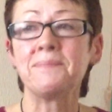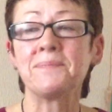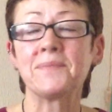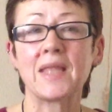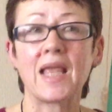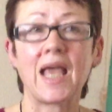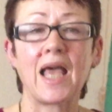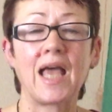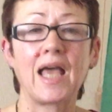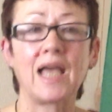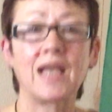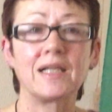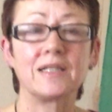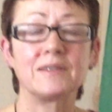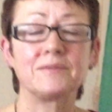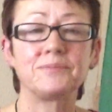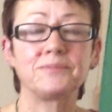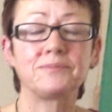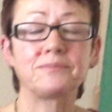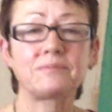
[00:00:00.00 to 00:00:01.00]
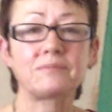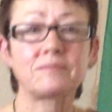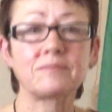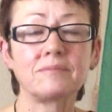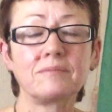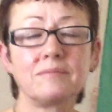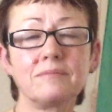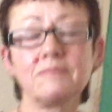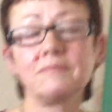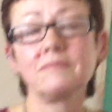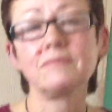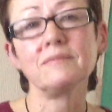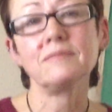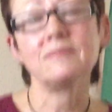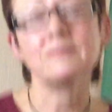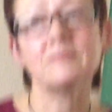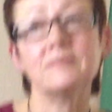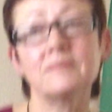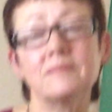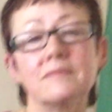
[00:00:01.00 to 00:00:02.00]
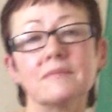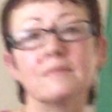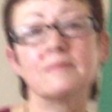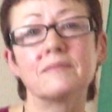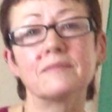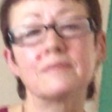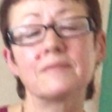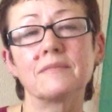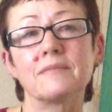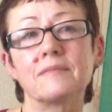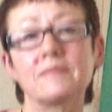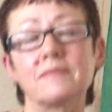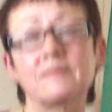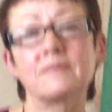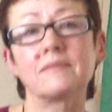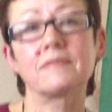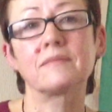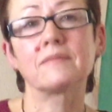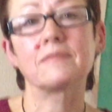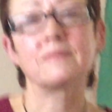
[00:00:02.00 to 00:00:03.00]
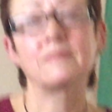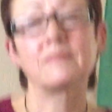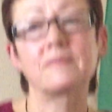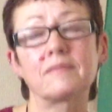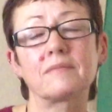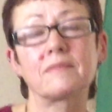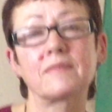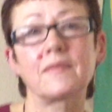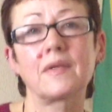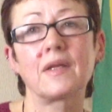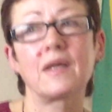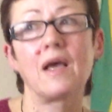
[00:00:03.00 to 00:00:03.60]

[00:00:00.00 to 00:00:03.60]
So are you saying you were one of the chief organizers?